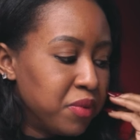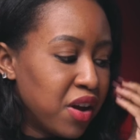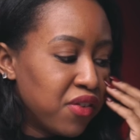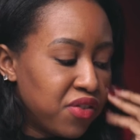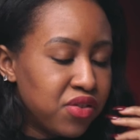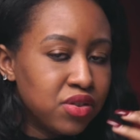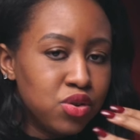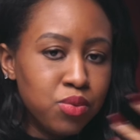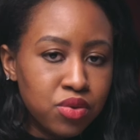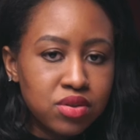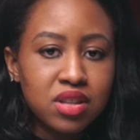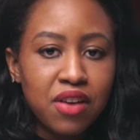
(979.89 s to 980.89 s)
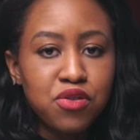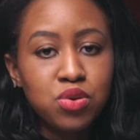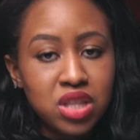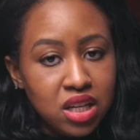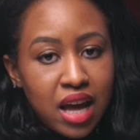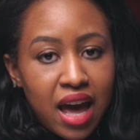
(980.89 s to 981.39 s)
if you
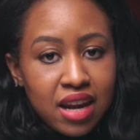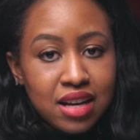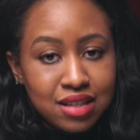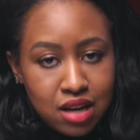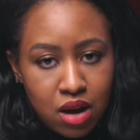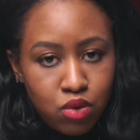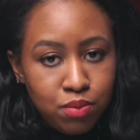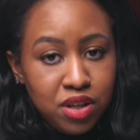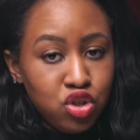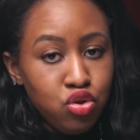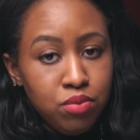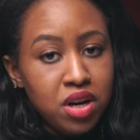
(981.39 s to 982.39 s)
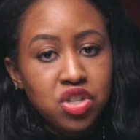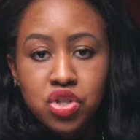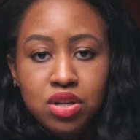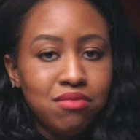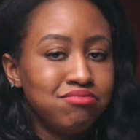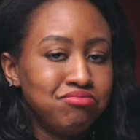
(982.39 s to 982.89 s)
think adding a tie would be too
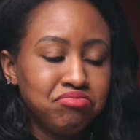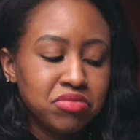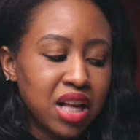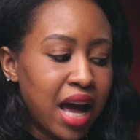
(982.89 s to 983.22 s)
much, then